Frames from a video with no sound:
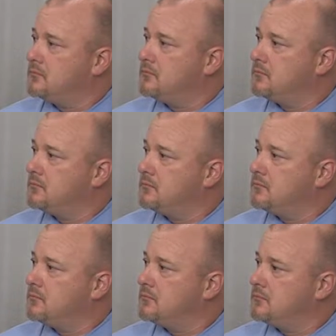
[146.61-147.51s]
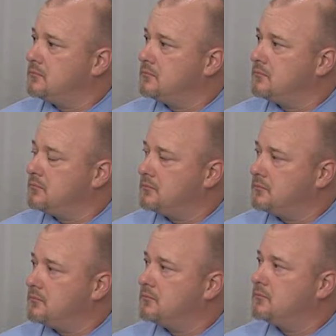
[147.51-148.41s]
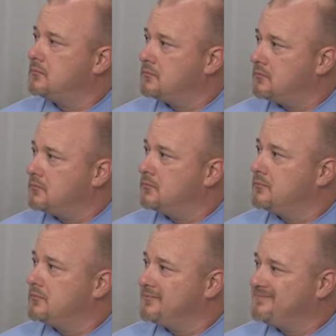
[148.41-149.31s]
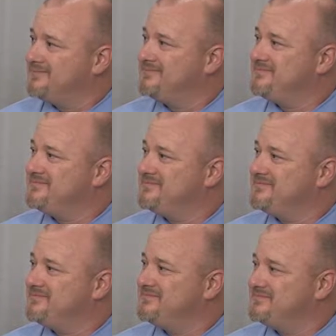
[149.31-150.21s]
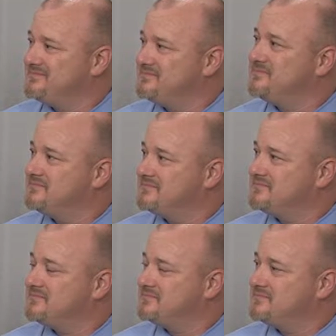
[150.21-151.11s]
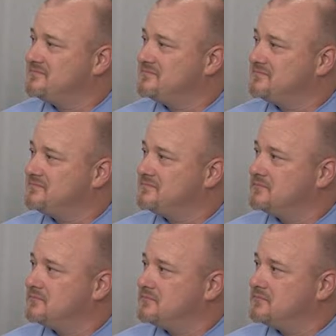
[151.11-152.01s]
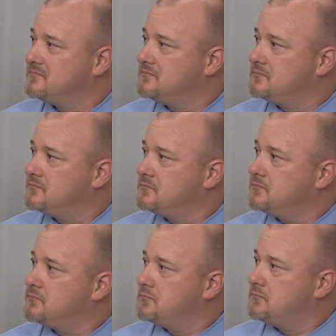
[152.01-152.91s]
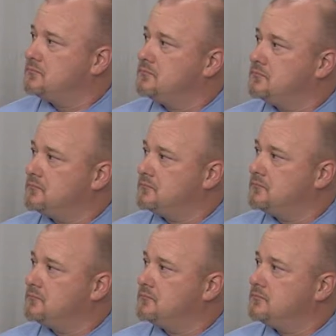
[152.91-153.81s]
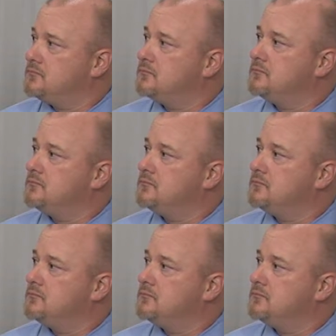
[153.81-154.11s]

(not speaking)